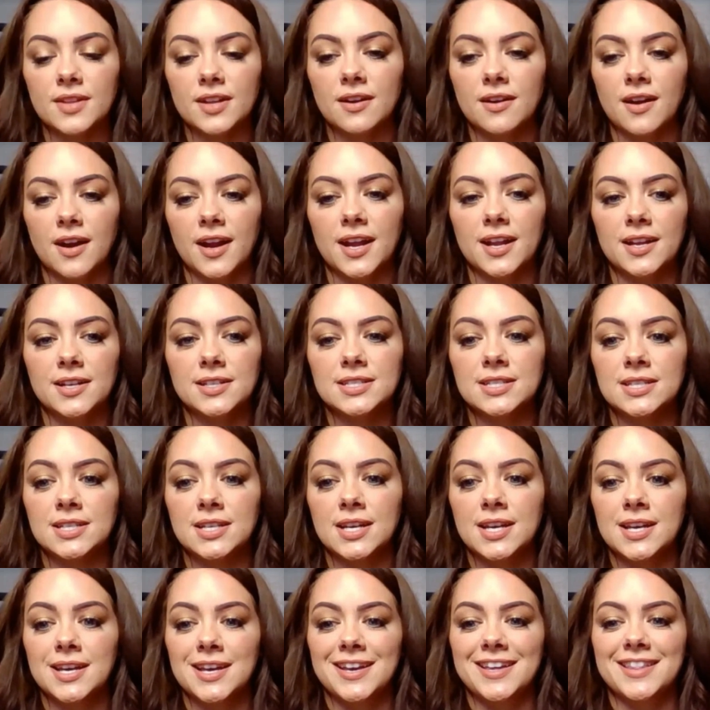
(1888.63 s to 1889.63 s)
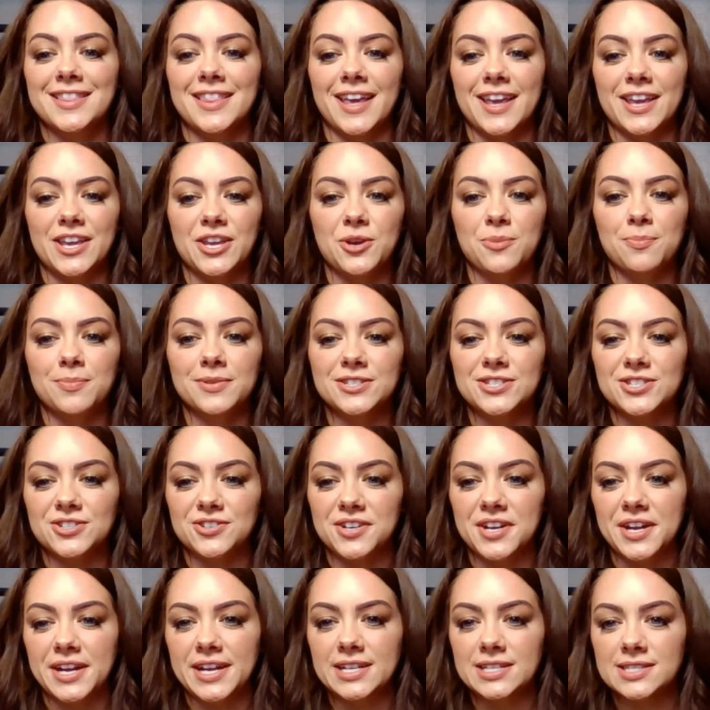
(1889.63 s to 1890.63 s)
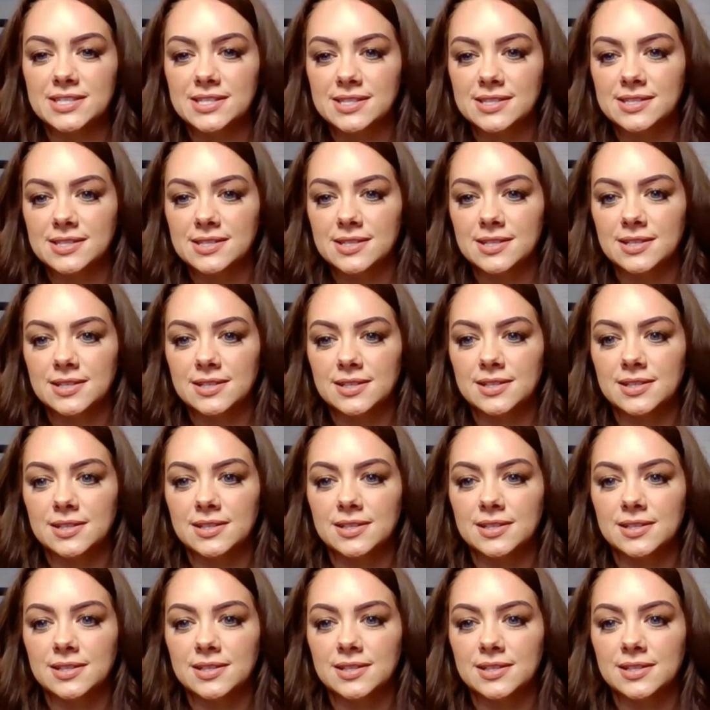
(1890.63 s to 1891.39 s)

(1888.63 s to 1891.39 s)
Great, Thank you, Patrice.